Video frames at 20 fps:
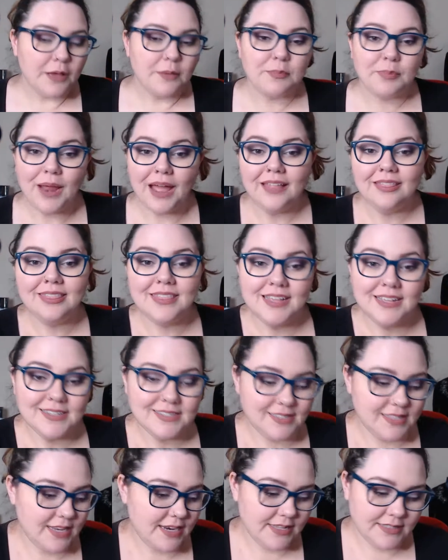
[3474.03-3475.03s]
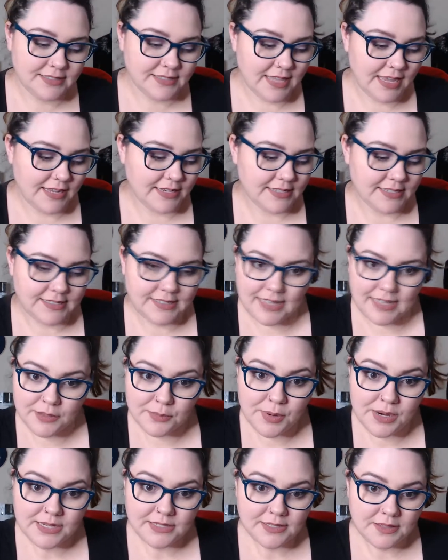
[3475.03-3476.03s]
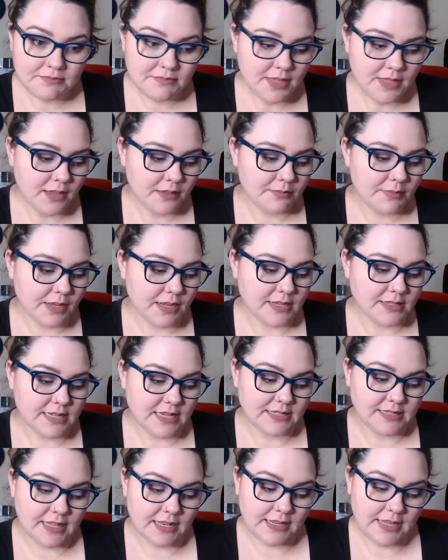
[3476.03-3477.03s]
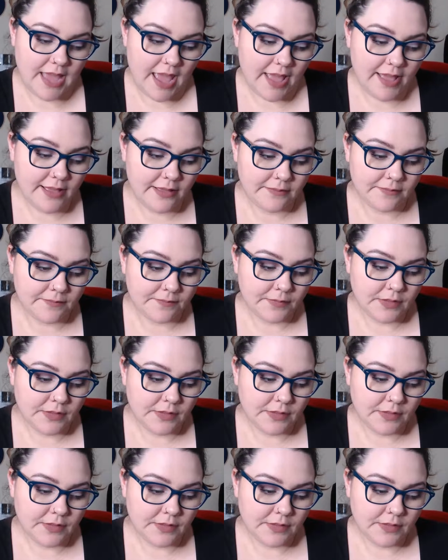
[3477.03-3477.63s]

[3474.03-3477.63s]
Brad thinks that it's like to celebrate something because I said yay.